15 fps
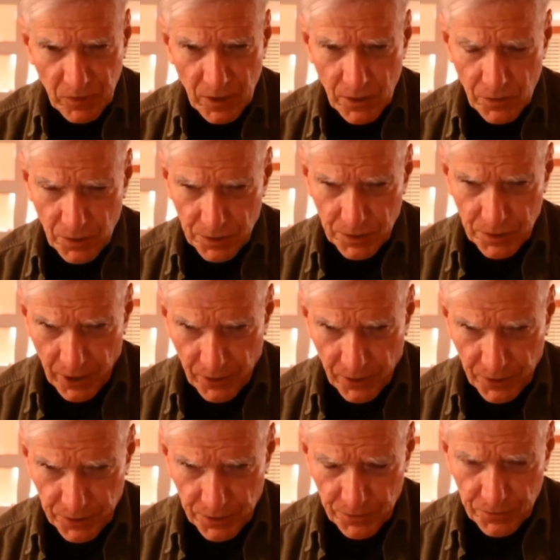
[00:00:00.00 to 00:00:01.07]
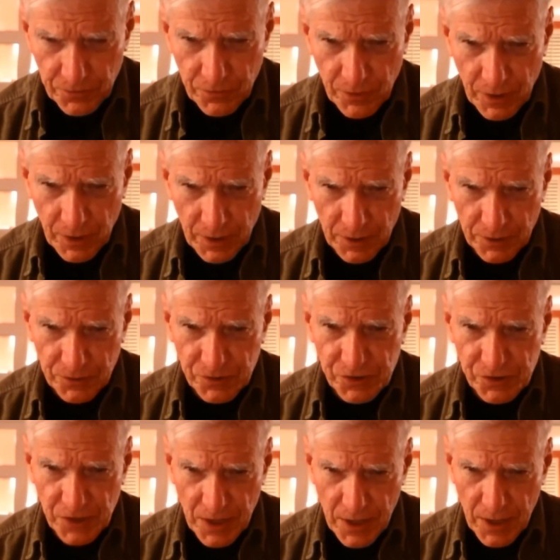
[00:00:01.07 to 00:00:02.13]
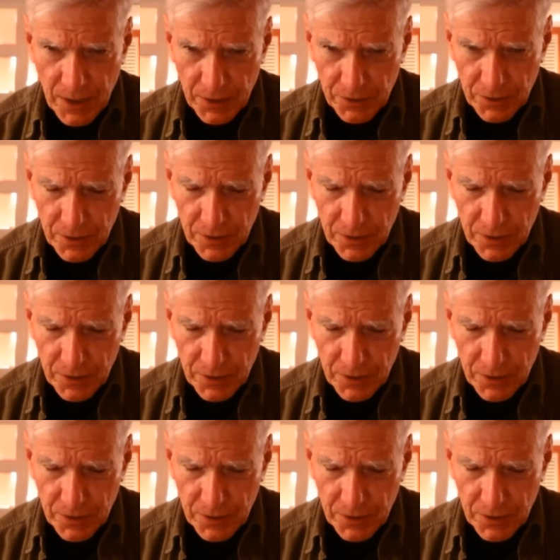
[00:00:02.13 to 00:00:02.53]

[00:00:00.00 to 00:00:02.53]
the narrative and understand